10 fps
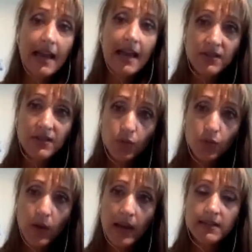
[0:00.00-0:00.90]
of
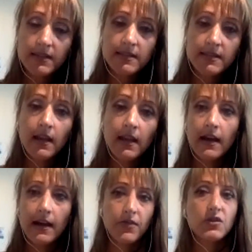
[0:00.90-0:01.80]
the surgical
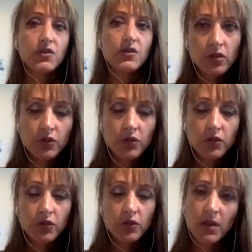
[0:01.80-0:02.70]
treatments and
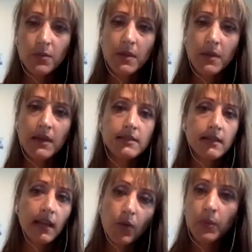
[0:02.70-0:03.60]
chemotherapy and radiation
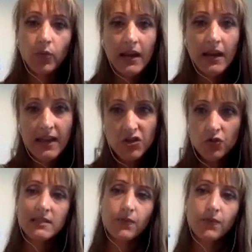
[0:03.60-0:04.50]
treatments for
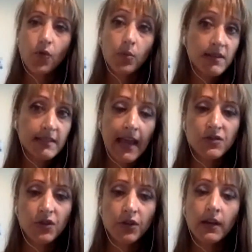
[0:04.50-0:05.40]
prostate
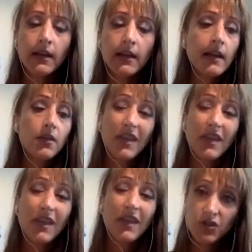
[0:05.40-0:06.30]
cancer,
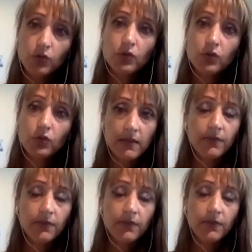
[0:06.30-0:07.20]
they do
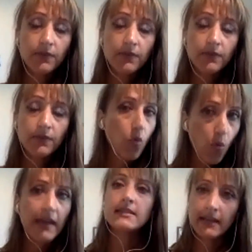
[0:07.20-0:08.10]
leave quite a
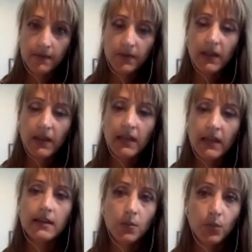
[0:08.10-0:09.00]
significant
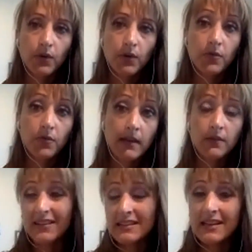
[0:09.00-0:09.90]
number of men. In
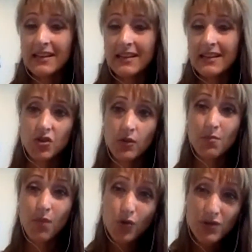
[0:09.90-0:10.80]
fact, the data show us
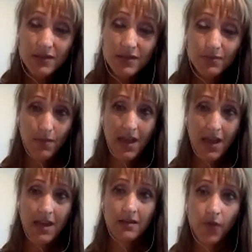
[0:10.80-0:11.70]
most
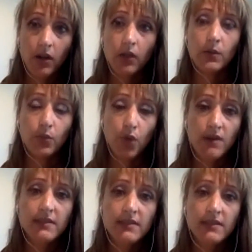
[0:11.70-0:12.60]
men following
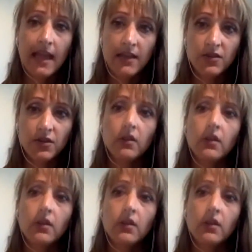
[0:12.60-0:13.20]
prostate cancer